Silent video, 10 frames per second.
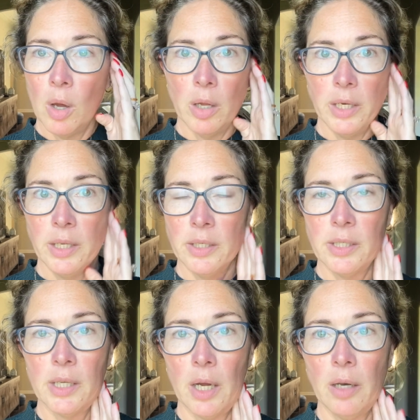in this
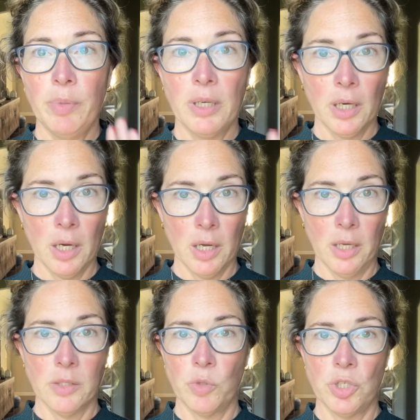side
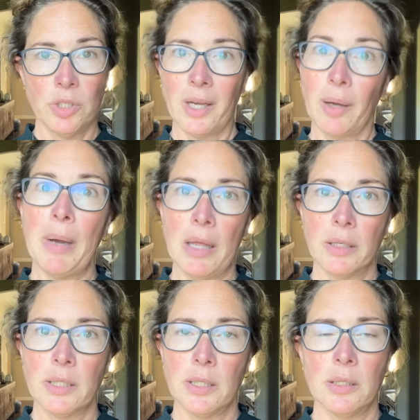which is like a
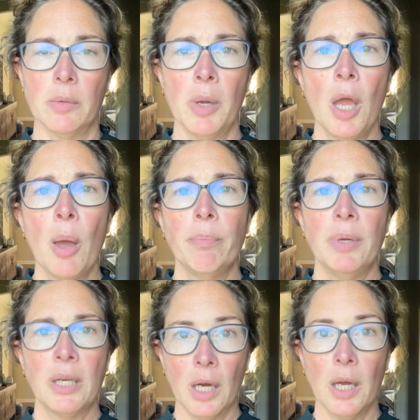balance system,
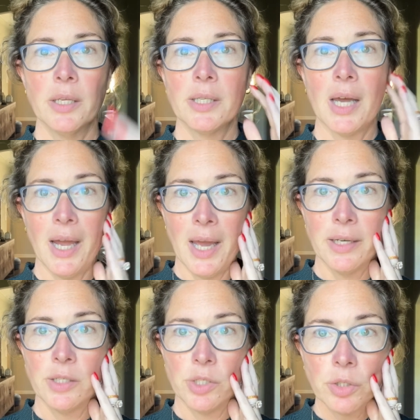because I
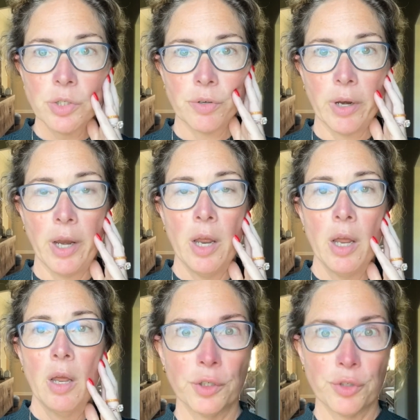had surgery
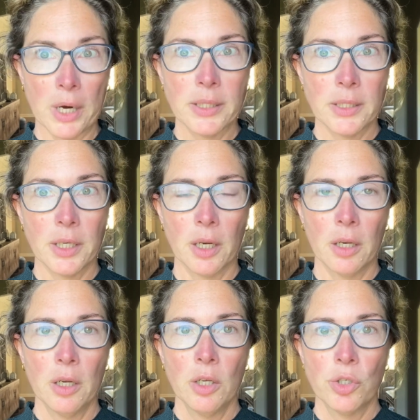for drastic
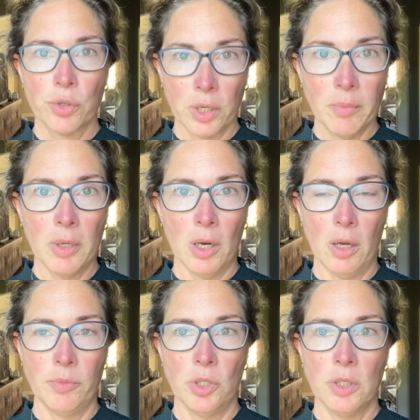treatment
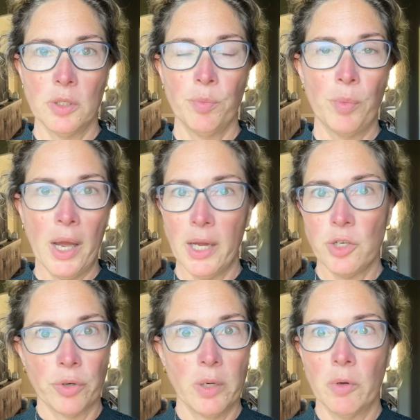options. I had
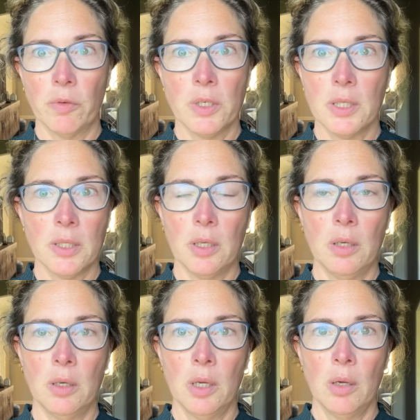
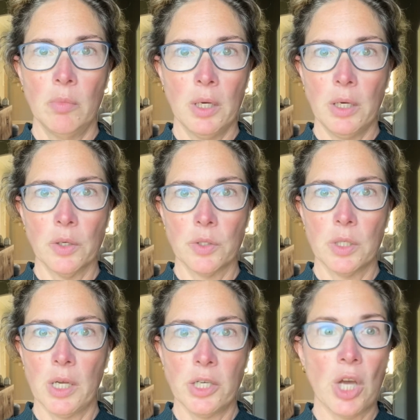treatment-resistant Meniere's.
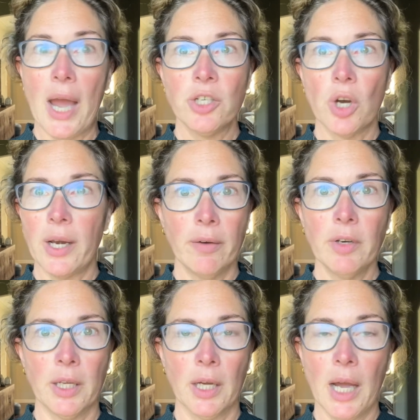I tried
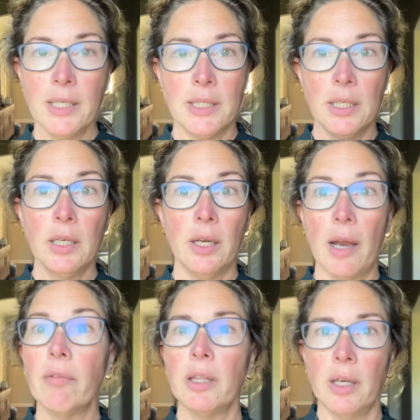everything. I did
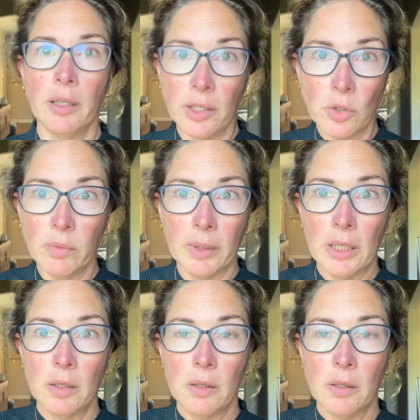everything they told me.